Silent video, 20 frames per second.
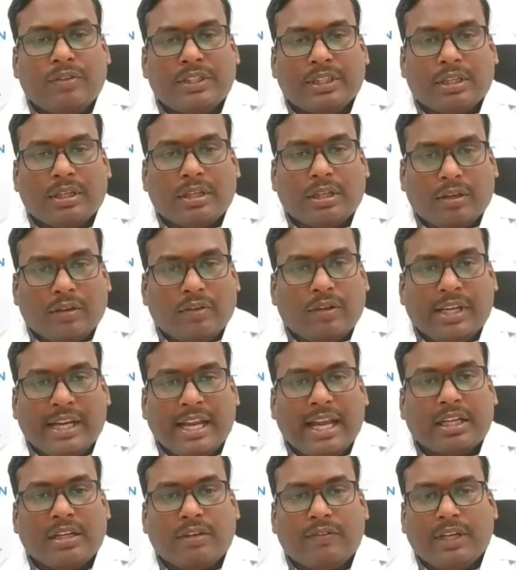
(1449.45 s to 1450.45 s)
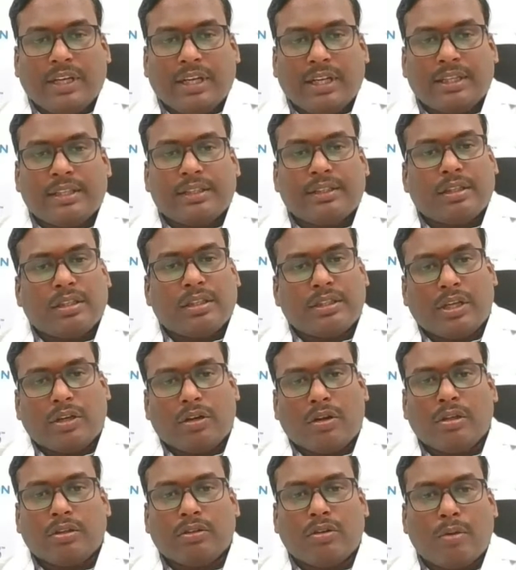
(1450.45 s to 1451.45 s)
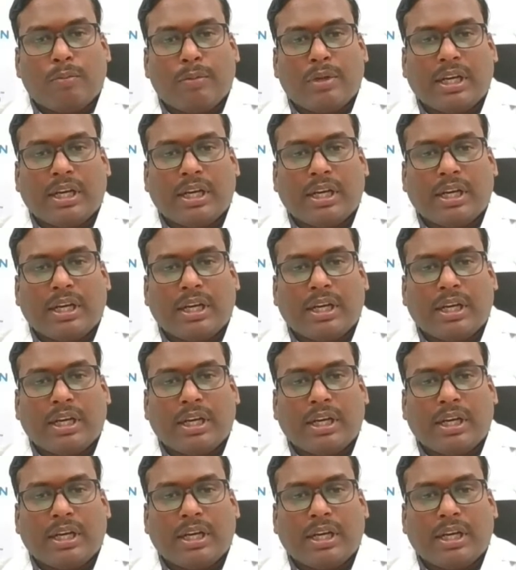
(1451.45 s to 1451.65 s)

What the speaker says: inactivities, they are all common